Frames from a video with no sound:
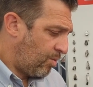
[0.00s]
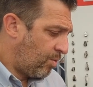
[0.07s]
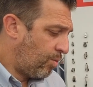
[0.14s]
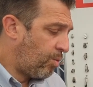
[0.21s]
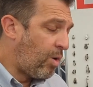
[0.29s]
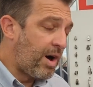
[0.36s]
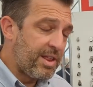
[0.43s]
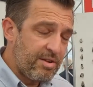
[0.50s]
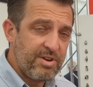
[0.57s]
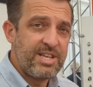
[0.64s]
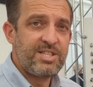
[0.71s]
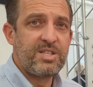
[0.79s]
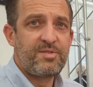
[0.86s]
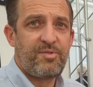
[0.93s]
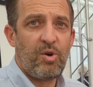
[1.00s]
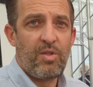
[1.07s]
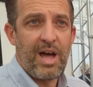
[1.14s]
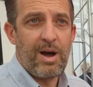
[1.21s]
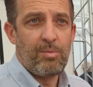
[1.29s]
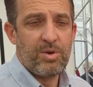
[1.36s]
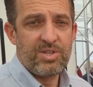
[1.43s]
One of the reasons for
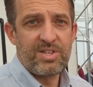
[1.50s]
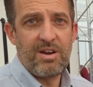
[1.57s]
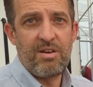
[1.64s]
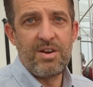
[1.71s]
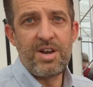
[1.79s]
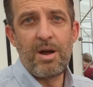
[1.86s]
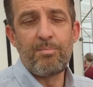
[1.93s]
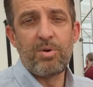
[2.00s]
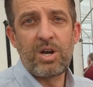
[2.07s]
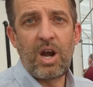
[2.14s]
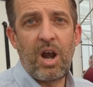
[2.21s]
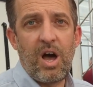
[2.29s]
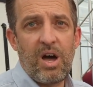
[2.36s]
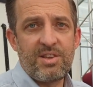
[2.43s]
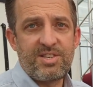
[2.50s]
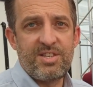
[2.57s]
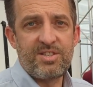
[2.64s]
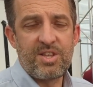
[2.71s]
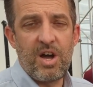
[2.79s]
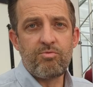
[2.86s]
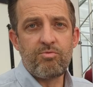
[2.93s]
that was there are a number of
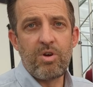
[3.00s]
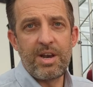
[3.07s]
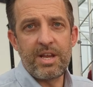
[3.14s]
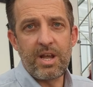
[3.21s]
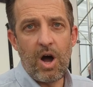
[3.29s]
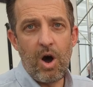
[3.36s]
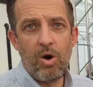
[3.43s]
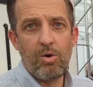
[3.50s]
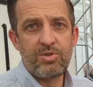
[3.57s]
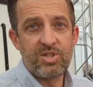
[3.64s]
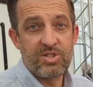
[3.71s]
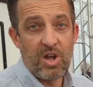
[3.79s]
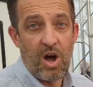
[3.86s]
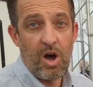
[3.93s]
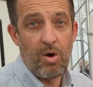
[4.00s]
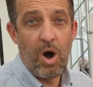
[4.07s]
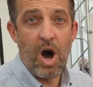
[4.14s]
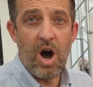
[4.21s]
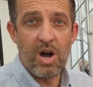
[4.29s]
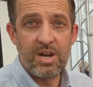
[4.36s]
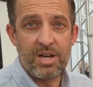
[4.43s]
classes running old style
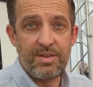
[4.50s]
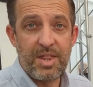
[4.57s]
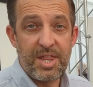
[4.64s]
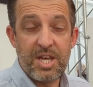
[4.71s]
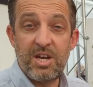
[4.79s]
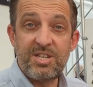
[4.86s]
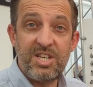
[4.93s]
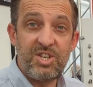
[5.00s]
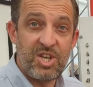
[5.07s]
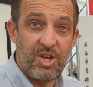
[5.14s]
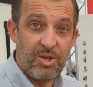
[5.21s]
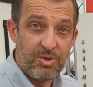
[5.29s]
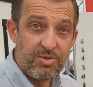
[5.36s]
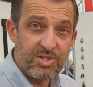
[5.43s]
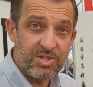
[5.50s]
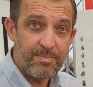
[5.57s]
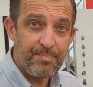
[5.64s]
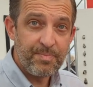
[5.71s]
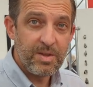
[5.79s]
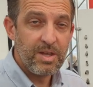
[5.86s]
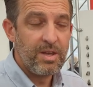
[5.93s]
Harken 32s,
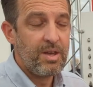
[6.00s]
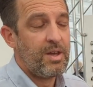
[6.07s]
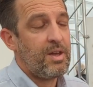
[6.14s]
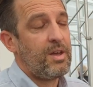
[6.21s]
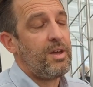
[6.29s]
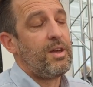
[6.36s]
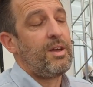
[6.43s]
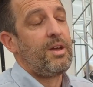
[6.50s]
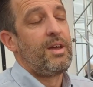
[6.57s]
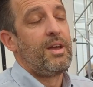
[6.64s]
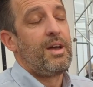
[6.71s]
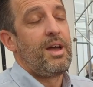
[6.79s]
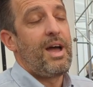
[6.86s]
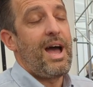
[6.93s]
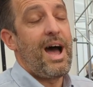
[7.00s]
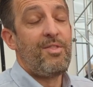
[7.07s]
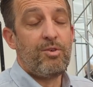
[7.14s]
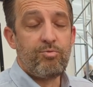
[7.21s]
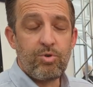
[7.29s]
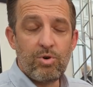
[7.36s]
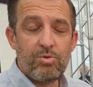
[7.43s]
and
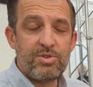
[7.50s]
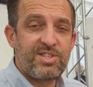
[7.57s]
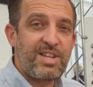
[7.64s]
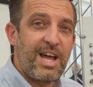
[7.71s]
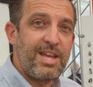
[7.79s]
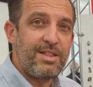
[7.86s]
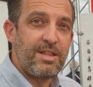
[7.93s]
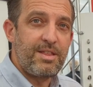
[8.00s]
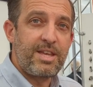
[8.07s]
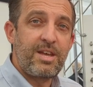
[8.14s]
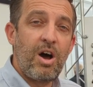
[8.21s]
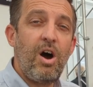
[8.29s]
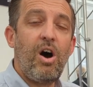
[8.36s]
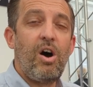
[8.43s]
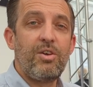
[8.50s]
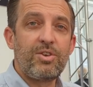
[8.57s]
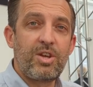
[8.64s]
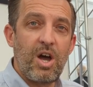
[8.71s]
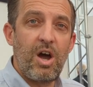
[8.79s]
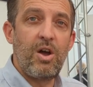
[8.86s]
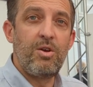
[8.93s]
the rules state that they
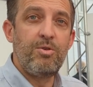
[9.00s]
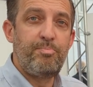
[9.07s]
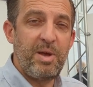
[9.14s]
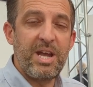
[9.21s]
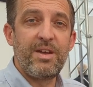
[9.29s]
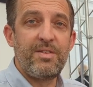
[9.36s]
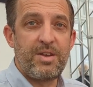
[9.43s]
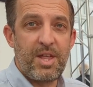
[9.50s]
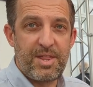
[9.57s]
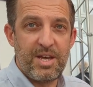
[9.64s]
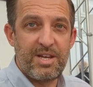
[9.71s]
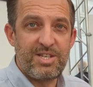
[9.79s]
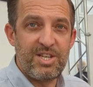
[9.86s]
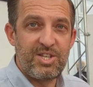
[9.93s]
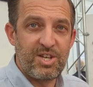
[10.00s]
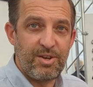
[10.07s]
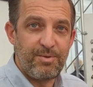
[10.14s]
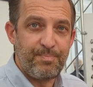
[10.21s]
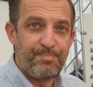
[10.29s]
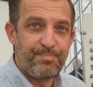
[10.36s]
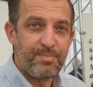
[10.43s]
can't go bigger than a
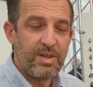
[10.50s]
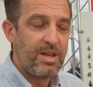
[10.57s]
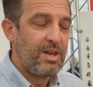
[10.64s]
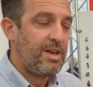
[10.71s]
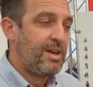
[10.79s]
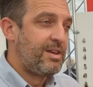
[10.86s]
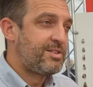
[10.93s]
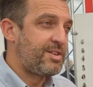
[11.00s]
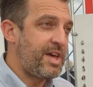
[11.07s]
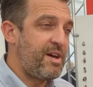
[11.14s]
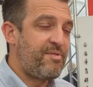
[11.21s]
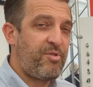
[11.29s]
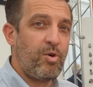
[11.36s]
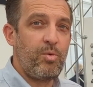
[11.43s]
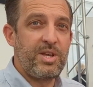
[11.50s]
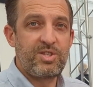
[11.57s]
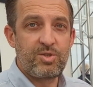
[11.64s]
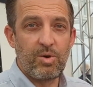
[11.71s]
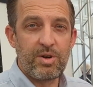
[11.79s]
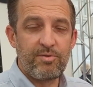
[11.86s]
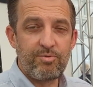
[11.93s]
32. So therefore we
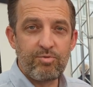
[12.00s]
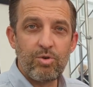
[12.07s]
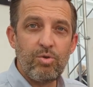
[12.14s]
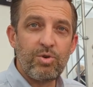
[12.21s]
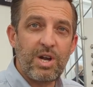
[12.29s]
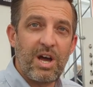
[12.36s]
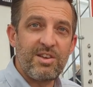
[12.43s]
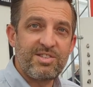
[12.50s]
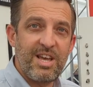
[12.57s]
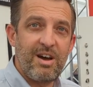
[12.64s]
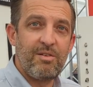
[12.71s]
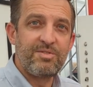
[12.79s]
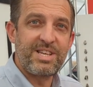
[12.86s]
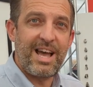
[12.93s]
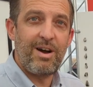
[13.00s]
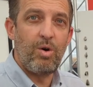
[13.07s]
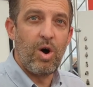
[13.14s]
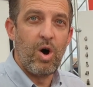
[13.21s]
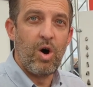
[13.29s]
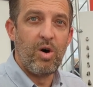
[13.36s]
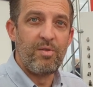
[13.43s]
sort of ruled ourselves out
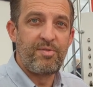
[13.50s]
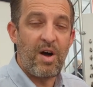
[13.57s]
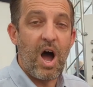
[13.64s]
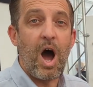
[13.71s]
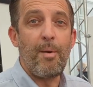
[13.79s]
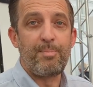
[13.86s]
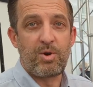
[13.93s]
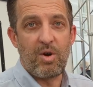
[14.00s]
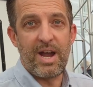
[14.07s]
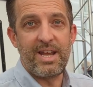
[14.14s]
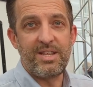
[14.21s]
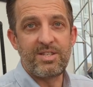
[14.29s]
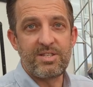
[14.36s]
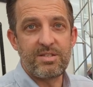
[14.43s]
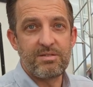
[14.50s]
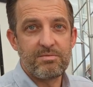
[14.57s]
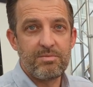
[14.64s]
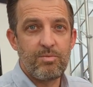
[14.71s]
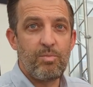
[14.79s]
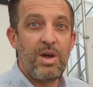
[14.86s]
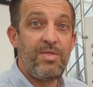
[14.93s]
of upgrades
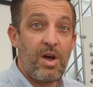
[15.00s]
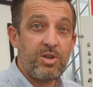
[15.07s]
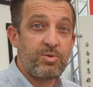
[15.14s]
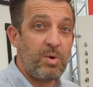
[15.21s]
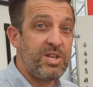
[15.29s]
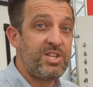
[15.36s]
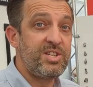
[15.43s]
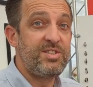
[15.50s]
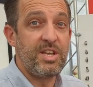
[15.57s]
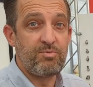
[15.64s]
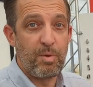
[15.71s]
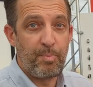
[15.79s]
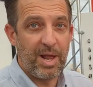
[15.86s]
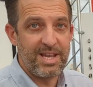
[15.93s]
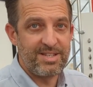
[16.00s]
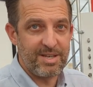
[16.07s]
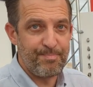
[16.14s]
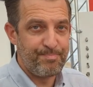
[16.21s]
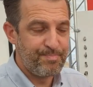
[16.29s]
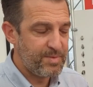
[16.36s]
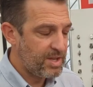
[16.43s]
when those winches need replacing.